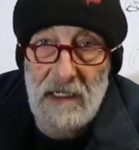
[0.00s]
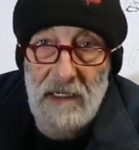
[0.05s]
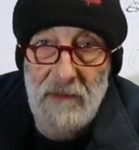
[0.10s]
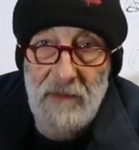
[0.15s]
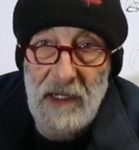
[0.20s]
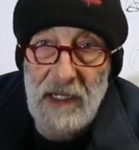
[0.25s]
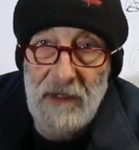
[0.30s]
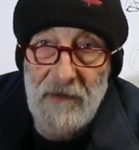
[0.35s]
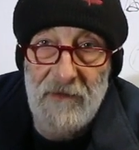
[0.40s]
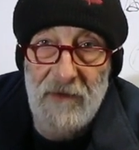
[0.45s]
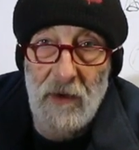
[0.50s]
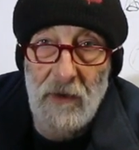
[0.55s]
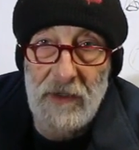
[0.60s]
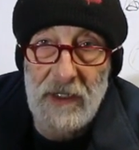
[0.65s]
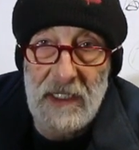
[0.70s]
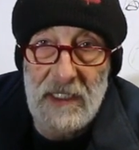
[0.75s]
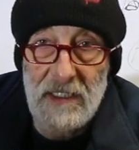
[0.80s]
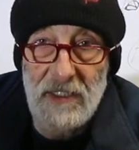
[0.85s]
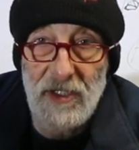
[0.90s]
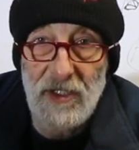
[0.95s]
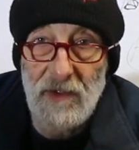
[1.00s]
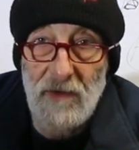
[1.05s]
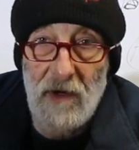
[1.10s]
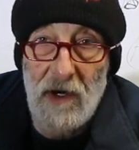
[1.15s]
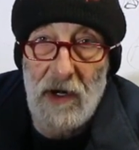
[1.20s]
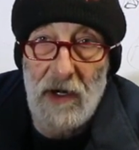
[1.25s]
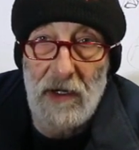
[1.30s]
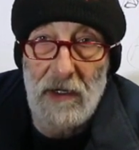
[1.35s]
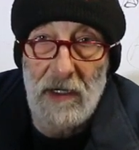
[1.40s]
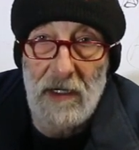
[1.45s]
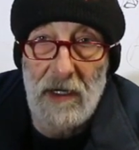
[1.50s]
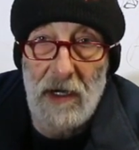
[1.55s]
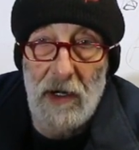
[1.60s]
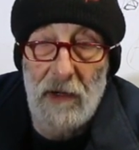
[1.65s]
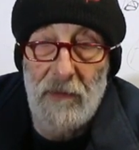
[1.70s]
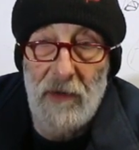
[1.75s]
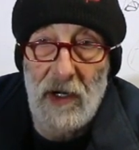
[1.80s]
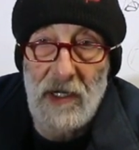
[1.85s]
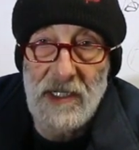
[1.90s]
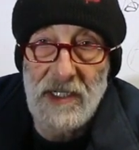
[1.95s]
being folded into
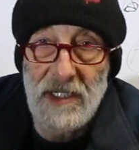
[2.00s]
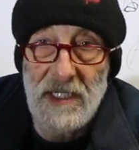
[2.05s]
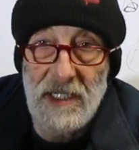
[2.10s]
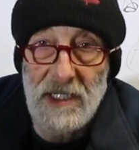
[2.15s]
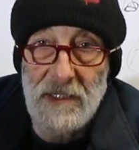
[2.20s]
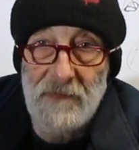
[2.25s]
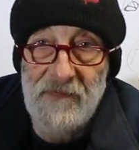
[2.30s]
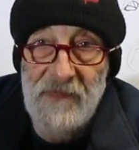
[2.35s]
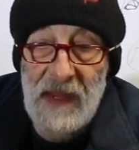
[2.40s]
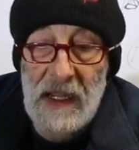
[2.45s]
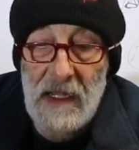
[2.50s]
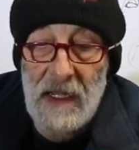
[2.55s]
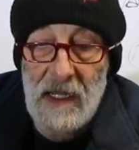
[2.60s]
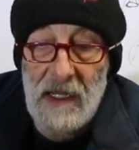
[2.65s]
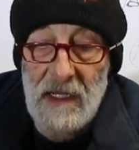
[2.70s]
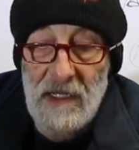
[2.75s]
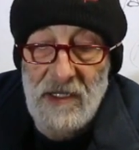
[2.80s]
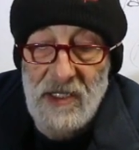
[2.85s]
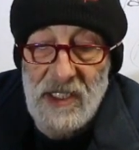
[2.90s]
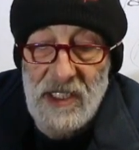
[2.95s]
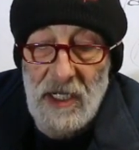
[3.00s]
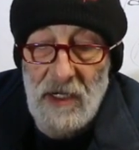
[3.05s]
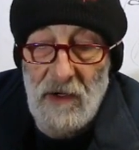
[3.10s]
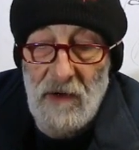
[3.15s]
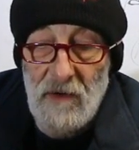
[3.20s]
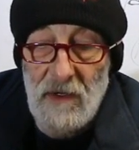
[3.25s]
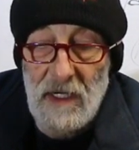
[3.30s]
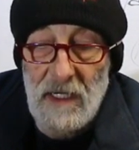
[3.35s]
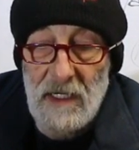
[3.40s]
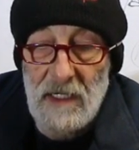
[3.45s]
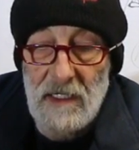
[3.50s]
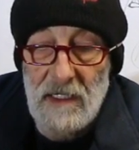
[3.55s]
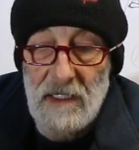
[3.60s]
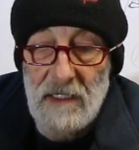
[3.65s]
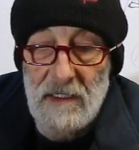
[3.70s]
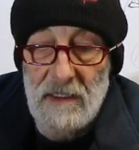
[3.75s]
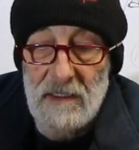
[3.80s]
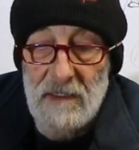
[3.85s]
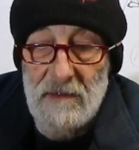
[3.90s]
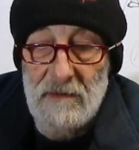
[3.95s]
our process.
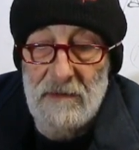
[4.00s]
So